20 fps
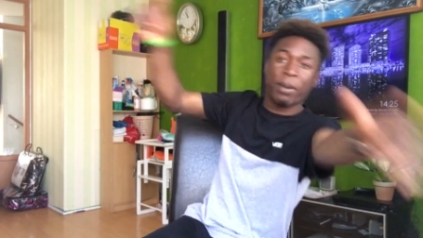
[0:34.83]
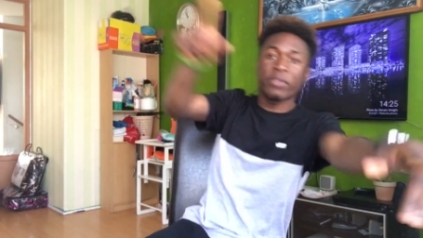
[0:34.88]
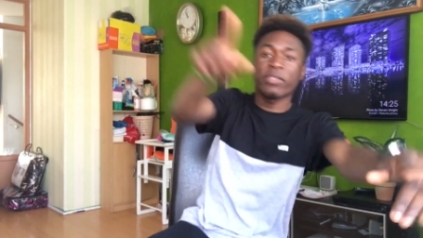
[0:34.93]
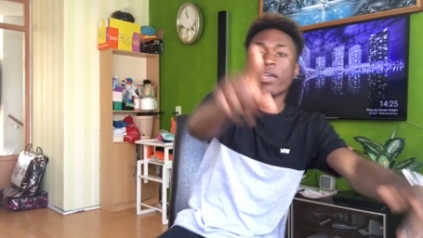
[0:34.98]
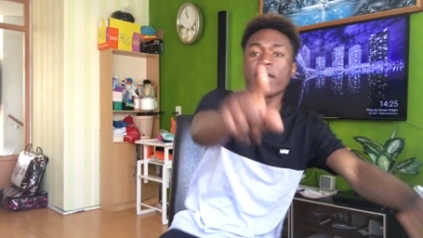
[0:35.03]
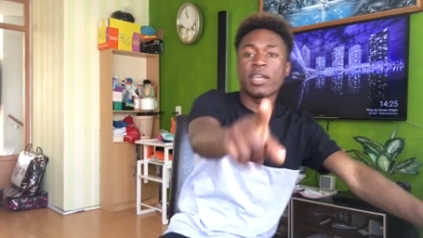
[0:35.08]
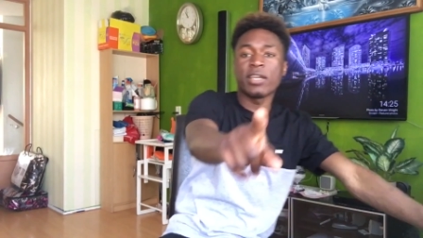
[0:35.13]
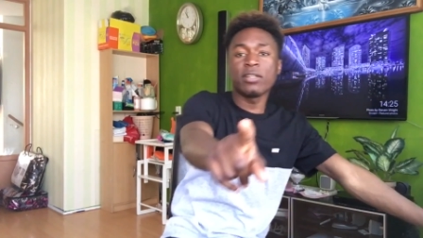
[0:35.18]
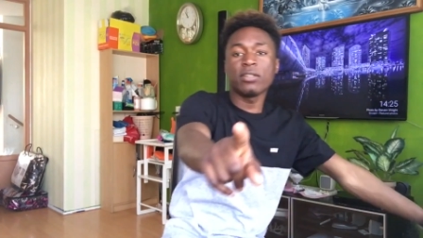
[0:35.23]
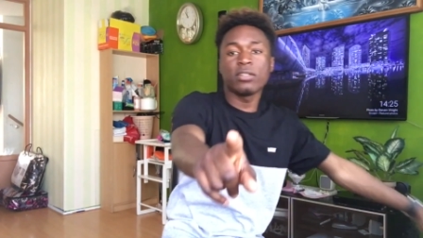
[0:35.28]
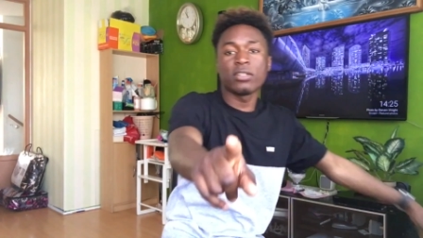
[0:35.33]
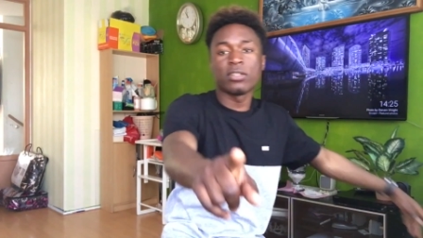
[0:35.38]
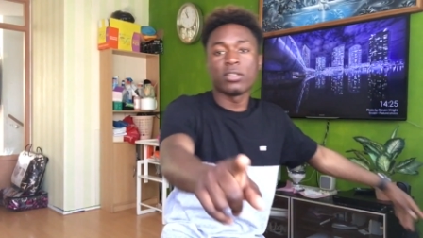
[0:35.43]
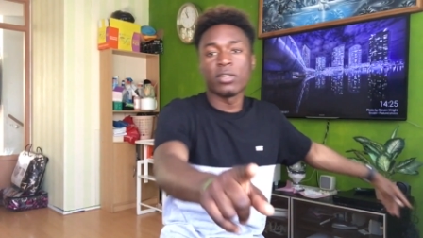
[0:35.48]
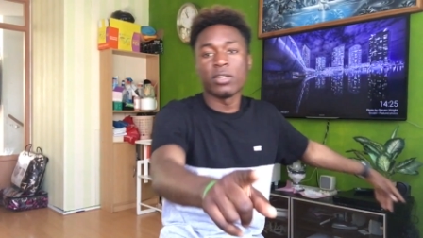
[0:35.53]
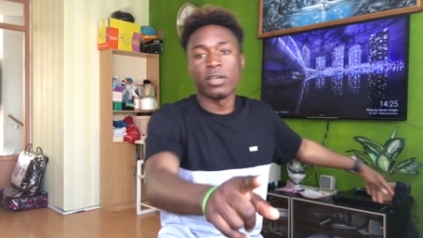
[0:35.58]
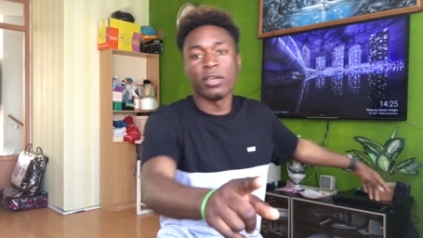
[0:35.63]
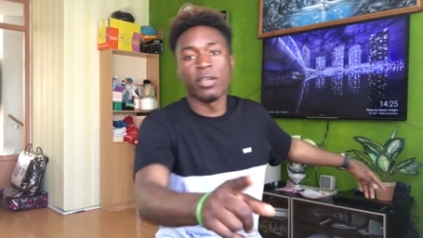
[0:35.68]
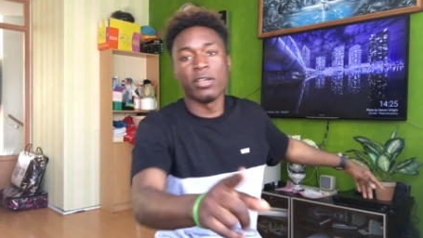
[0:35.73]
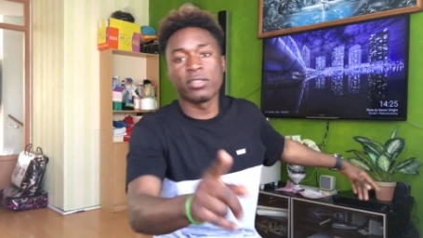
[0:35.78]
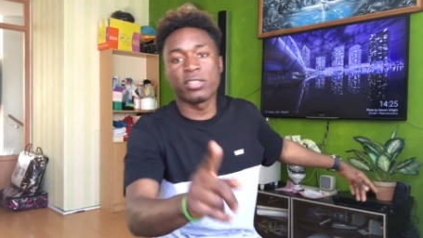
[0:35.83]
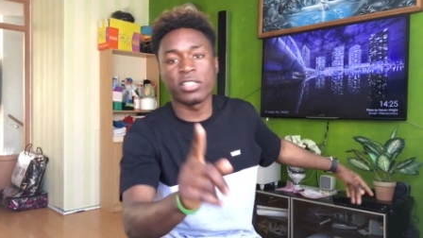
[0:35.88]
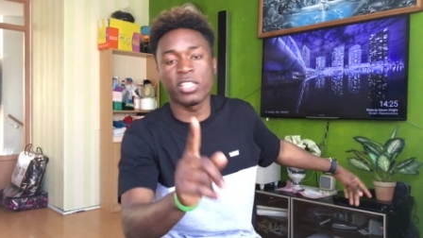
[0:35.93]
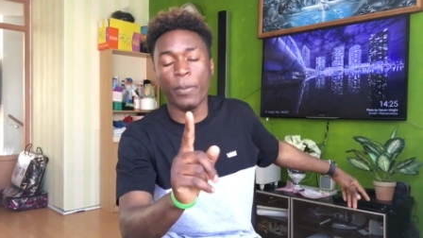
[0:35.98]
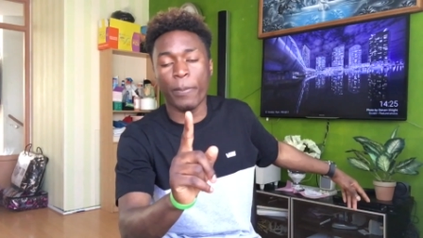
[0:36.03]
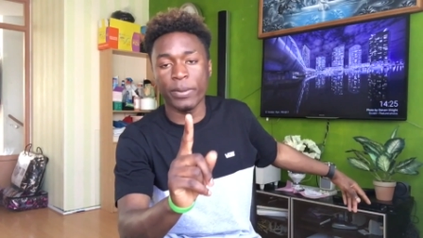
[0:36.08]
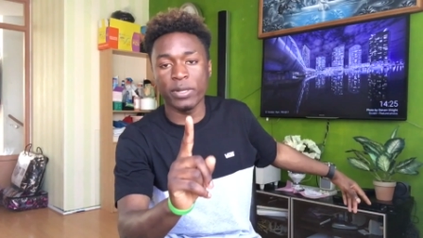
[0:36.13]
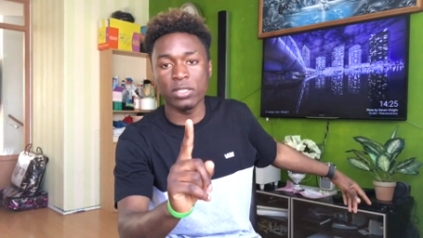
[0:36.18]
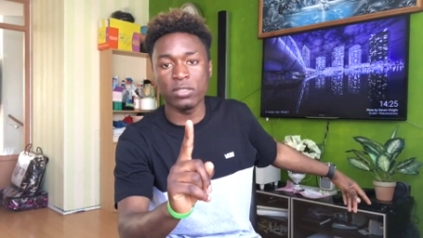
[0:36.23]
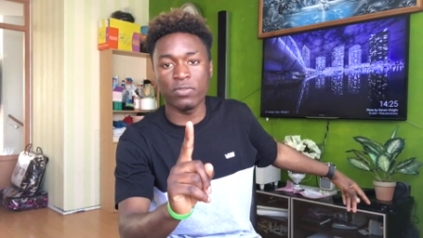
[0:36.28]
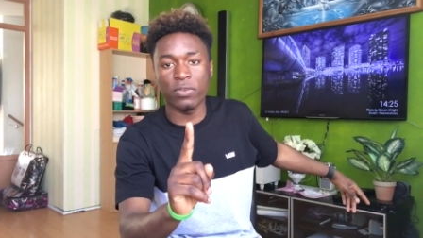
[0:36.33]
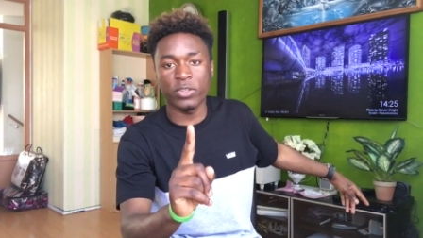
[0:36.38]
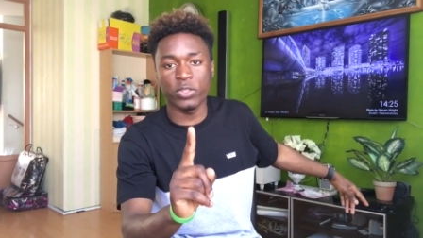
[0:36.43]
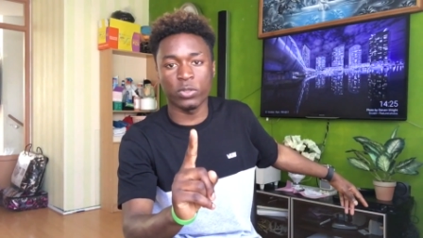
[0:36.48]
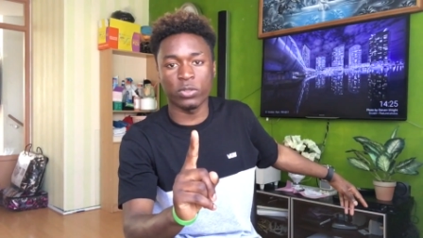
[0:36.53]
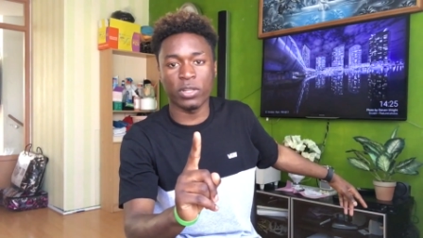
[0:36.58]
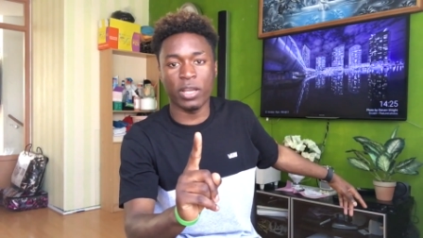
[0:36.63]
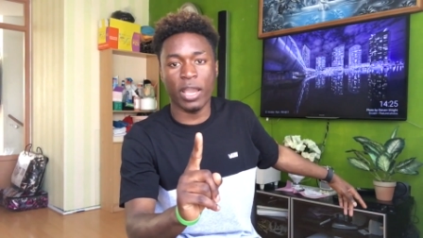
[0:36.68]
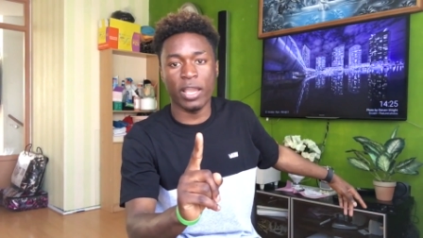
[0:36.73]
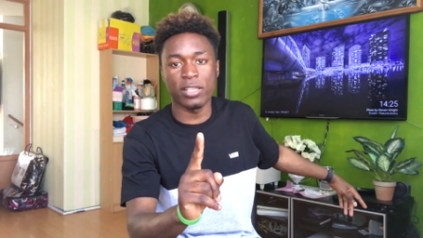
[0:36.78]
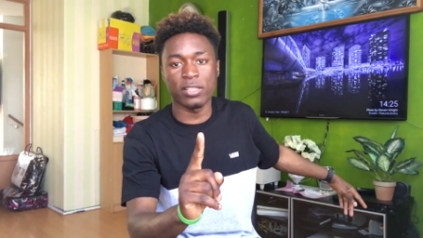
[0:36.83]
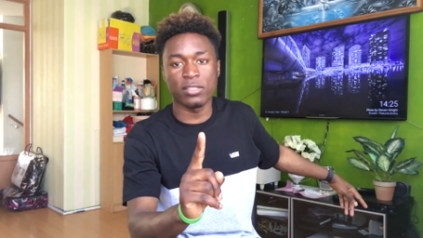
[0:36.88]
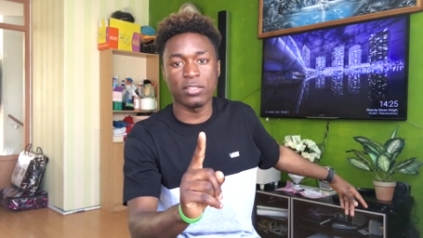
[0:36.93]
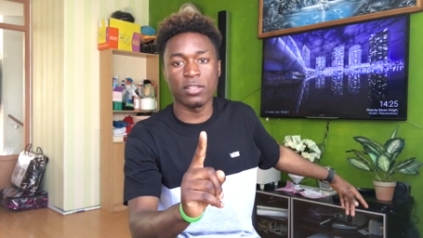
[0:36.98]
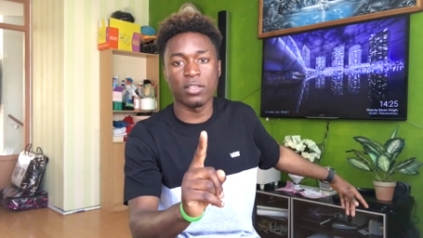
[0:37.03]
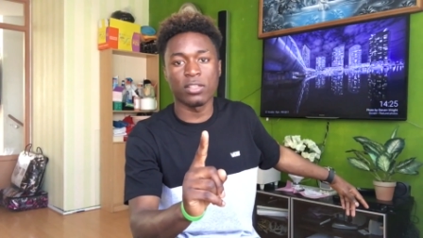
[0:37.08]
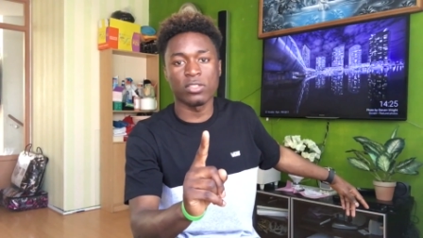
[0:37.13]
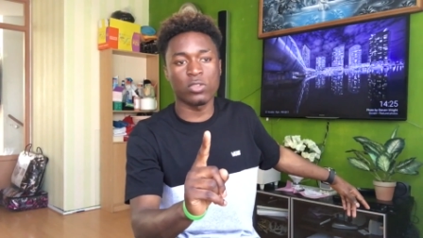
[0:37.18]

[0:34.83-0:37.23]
But then, it's a Japanese version, guys.